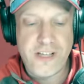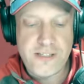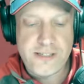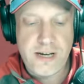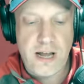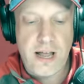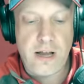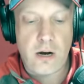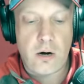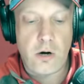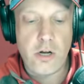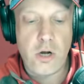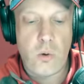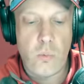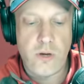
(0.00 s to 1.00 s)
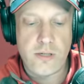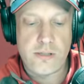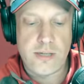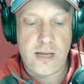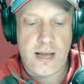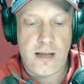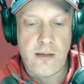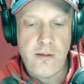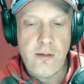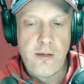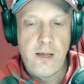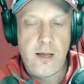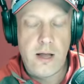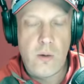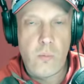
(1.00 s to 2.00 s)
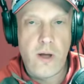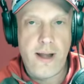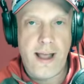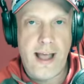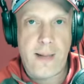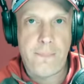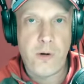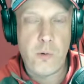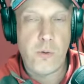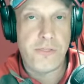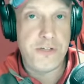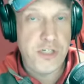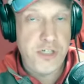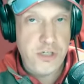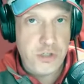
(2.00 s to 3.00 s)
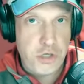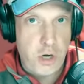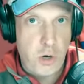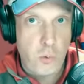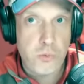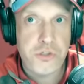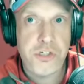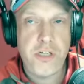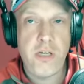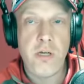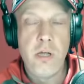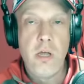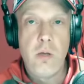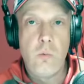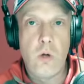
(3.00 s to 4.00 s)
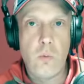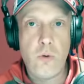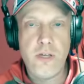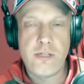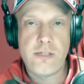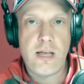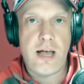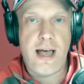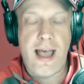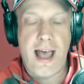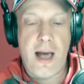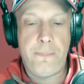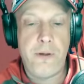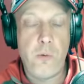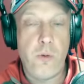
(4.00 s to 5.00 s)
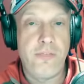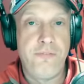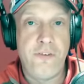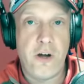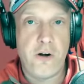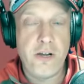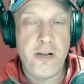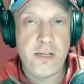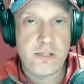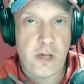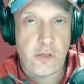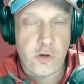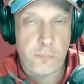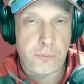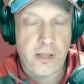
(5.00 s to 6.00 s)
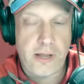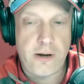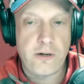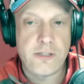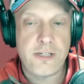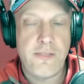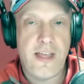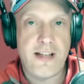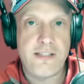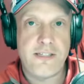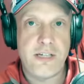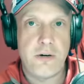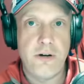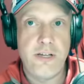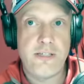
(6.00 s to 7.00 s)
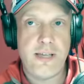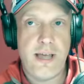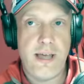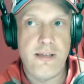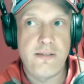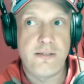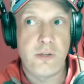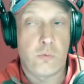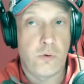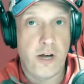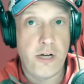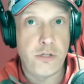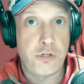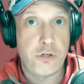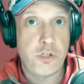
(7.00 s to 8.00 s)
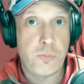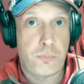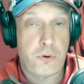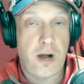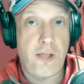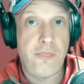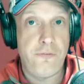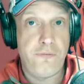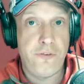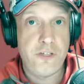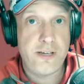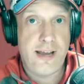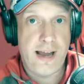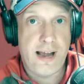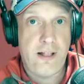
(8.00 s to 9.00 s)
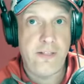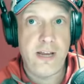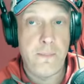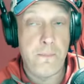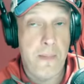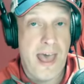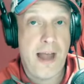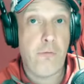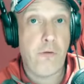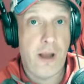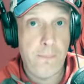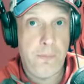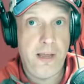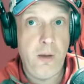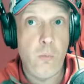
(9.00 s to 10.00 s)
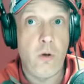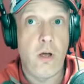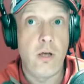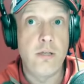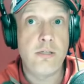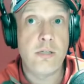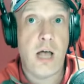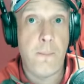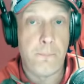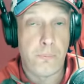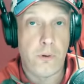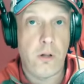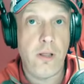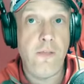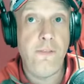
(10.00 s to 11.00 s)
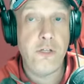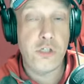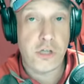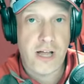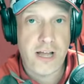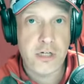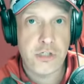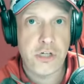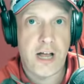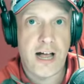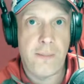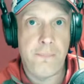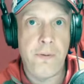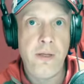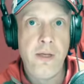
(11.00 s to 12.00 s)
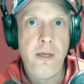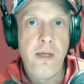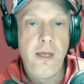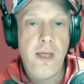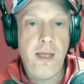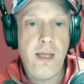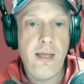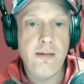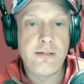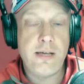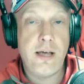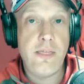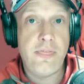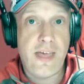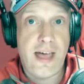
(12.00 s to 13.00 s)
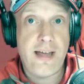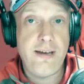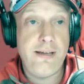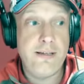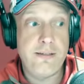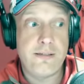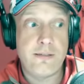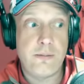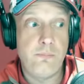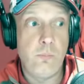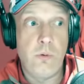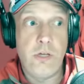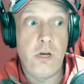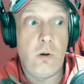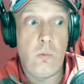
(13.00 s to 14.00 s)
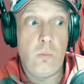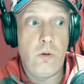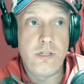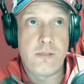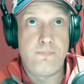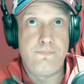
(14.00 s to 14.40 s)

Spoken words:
Vincent Iario, we saw what happened with TJ Oshie, what we saw happen with various other players in that series, as the Rangers brought the physicality. Matt Rempe was a bull in the china shop. And that is, you know,